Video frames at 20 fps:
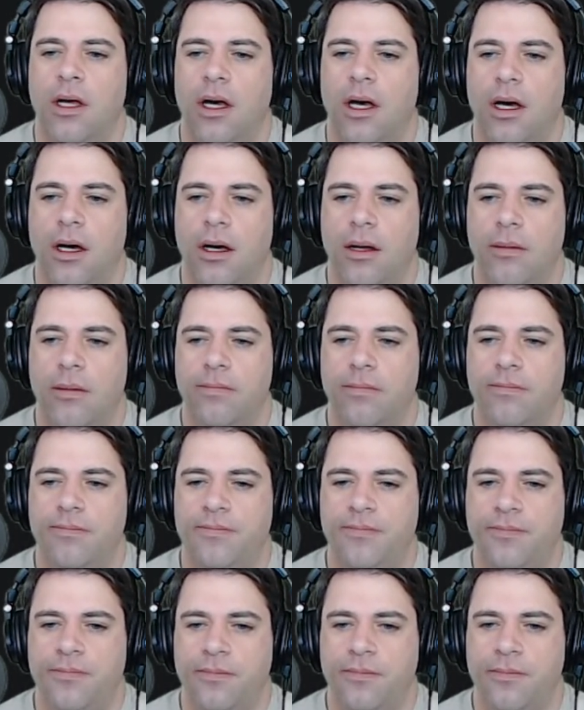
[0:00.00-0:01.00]
So
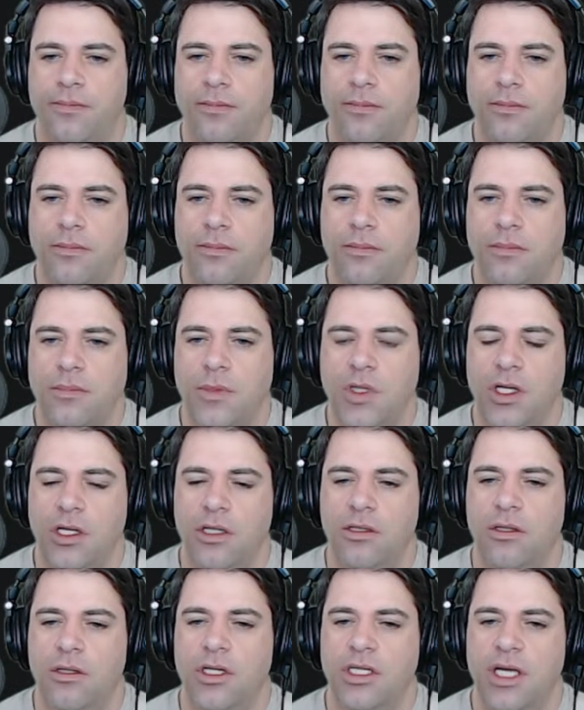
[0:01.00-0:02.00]

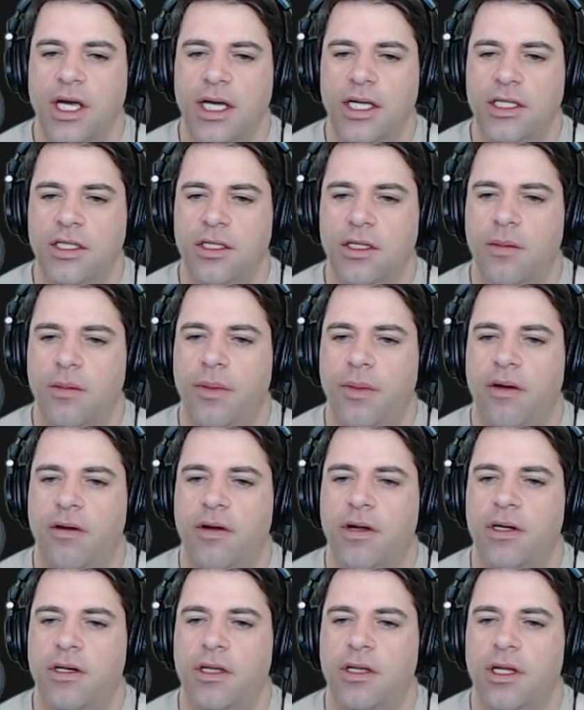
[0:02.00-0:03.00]
in this case, the
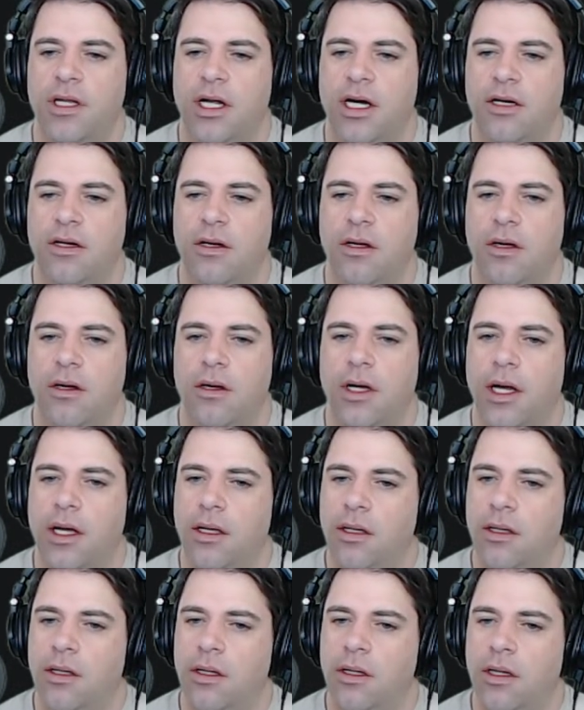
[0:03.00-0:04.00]
parent and the client, okay,
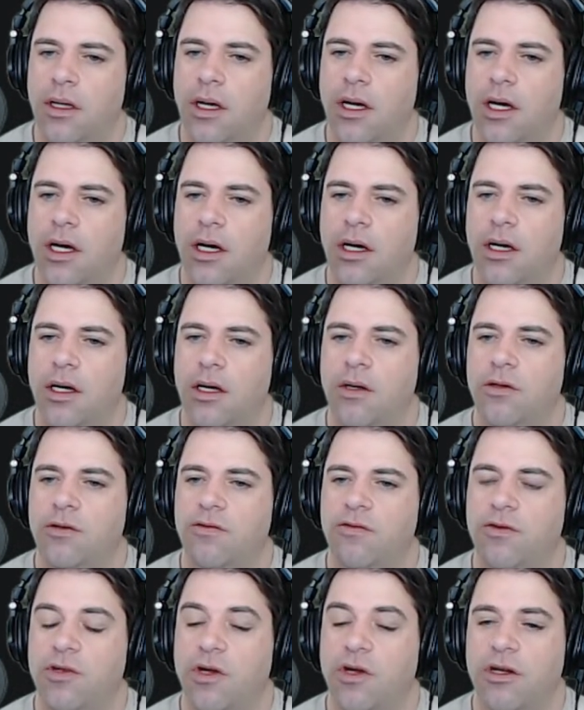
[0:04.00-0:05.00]
it
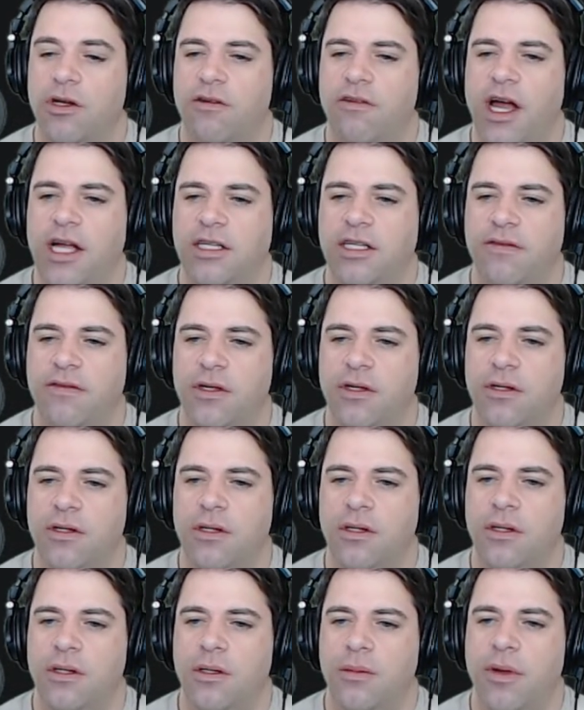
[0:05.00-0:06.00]
results in a crash if the
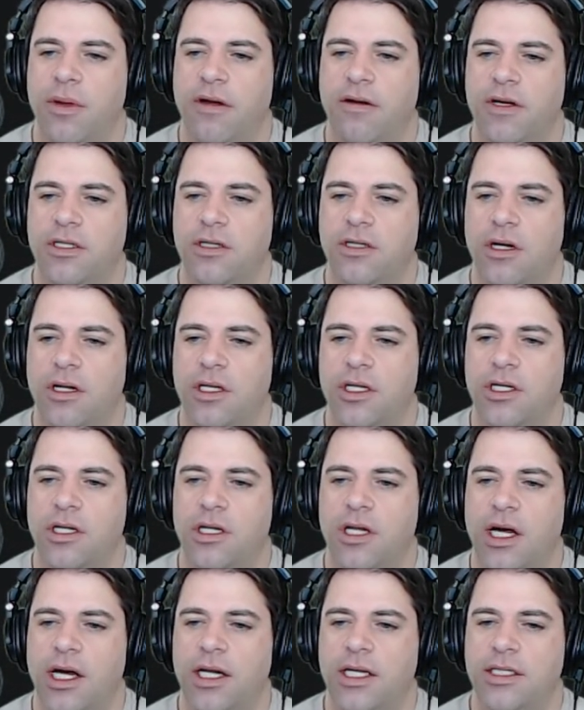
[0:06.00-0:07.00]
parent is null and the
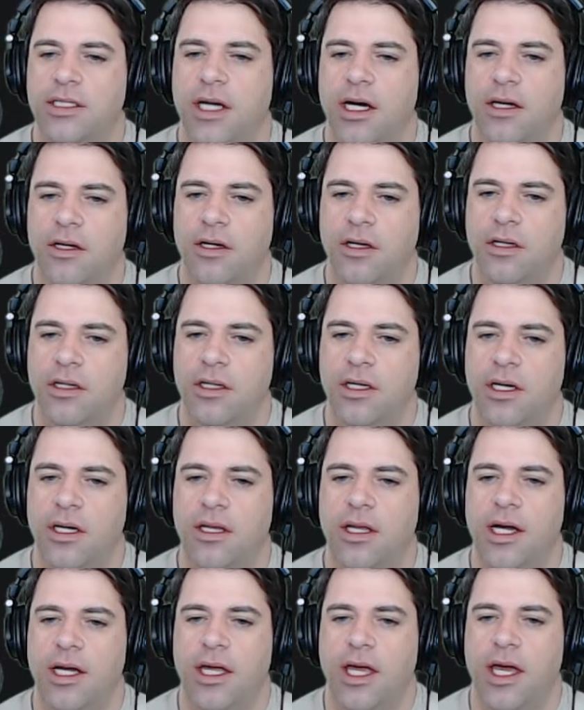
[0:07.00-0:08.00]
client is not null. In
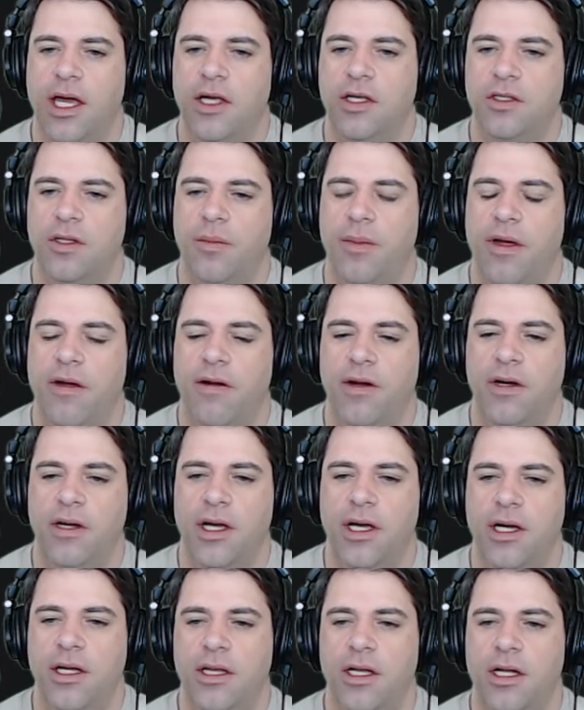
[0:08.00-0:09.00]
that case, the parent
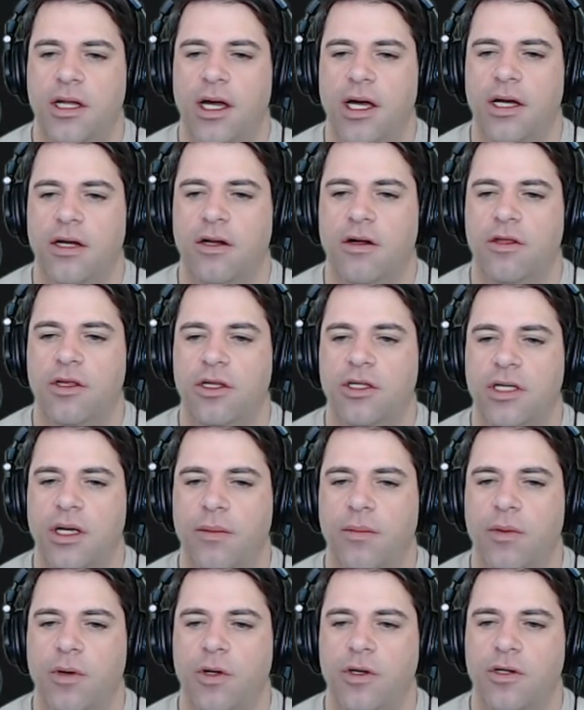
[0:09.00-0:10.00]
and the client are the
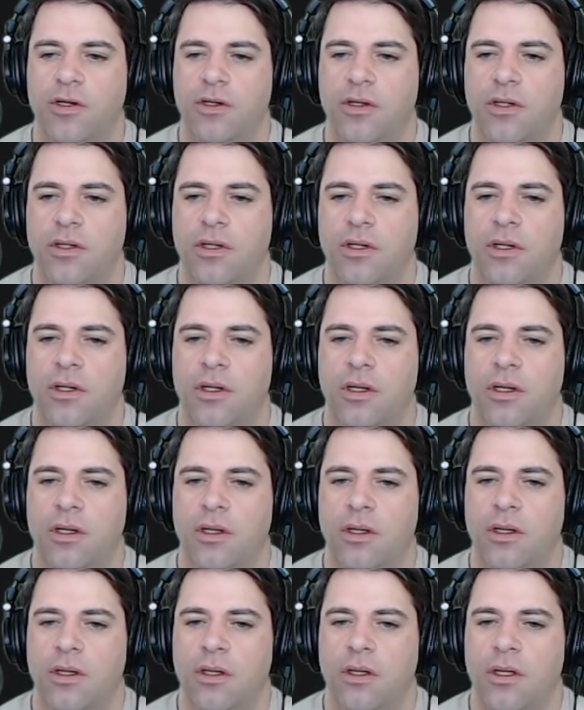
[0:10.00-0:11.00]
same pointer.
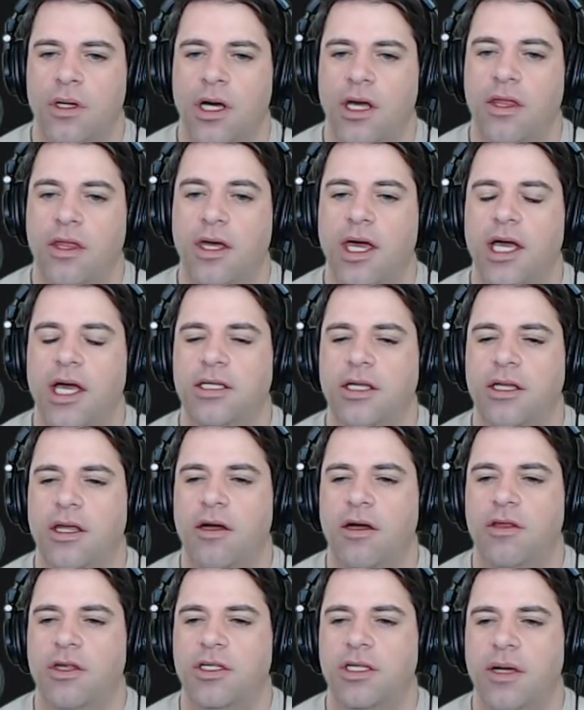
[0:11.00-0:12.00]
In the case that they
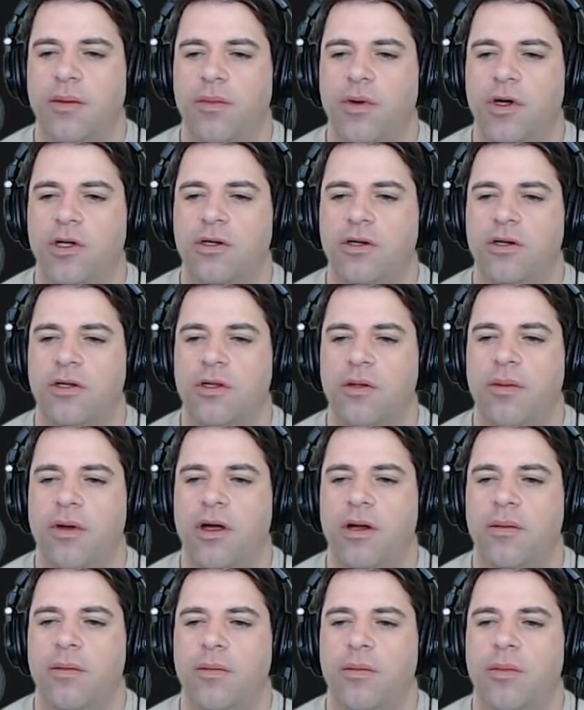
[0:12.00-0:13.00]
are the same pointer, the
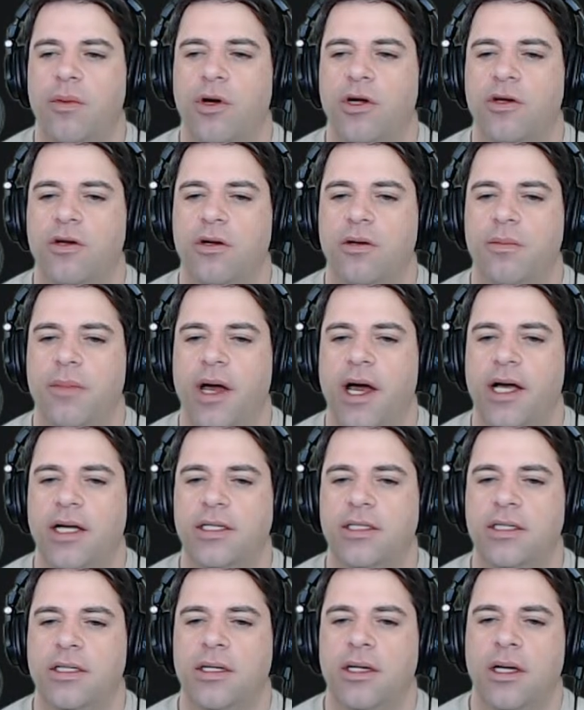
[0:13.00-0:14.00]
parent pointer
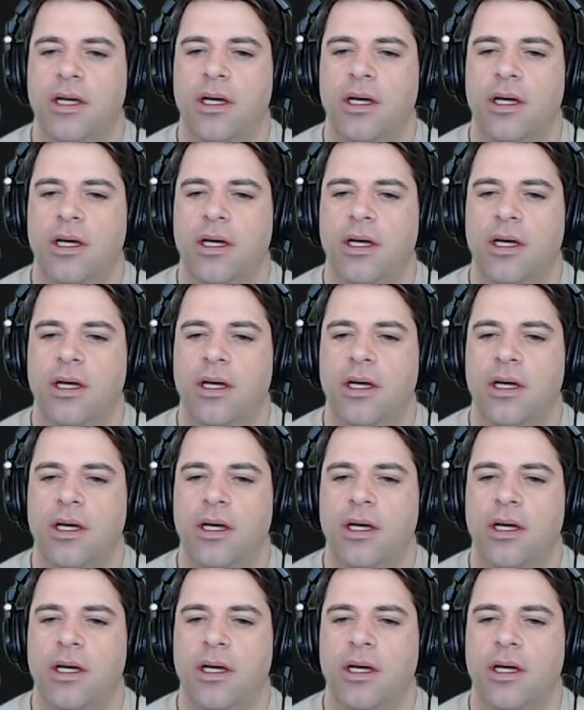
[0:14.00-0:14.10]
passed